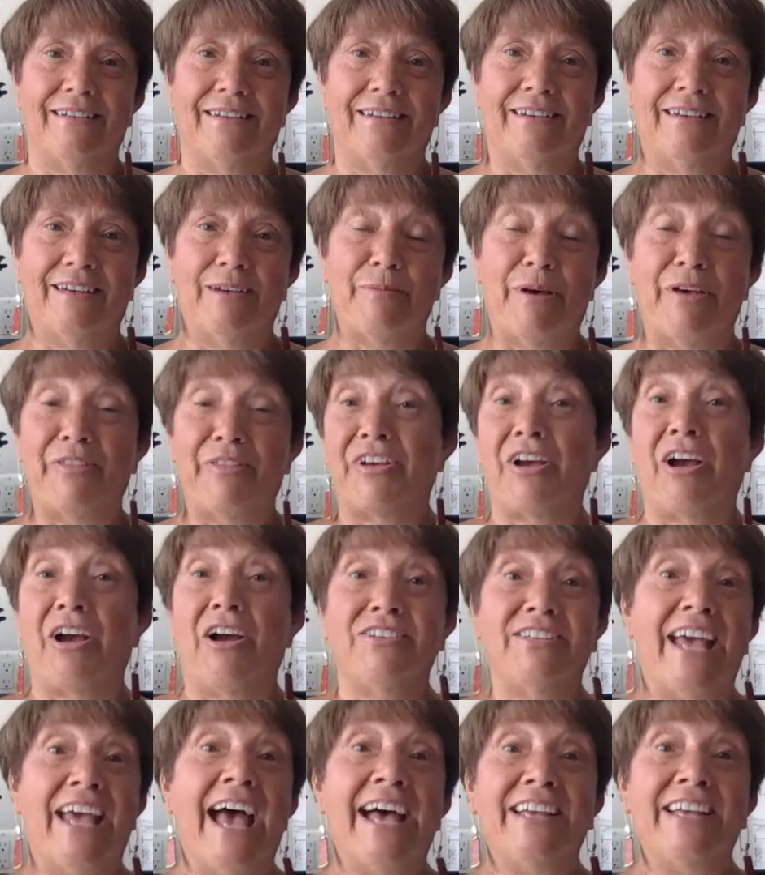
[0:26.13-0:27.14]
about the
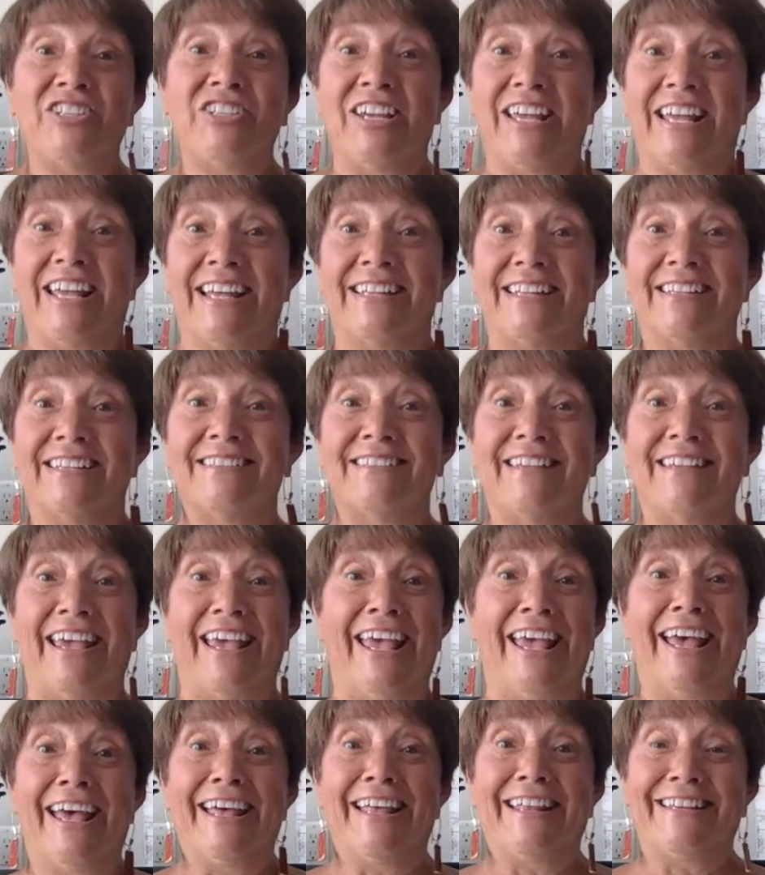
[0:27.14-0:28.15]
Kardashians'
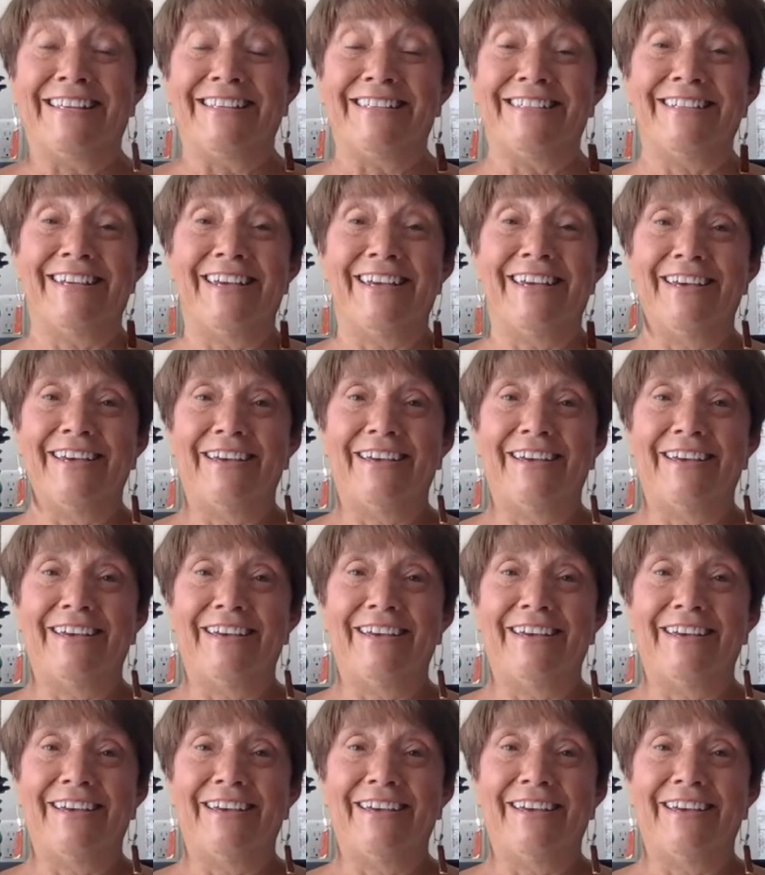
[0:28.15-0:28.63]
end